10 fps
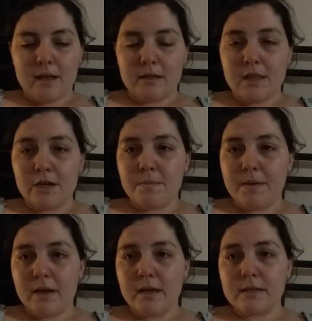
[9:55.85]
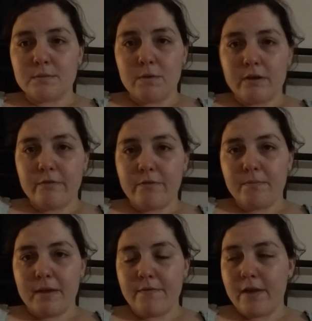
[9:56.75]
Clutterbug is one of
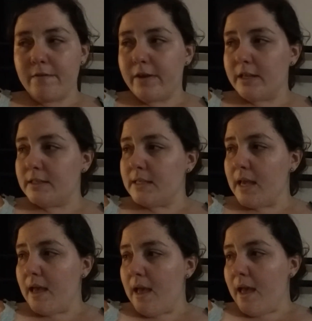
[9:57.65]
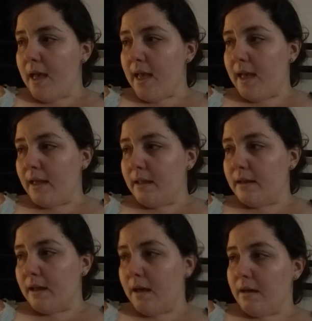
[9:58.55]
my favorites, and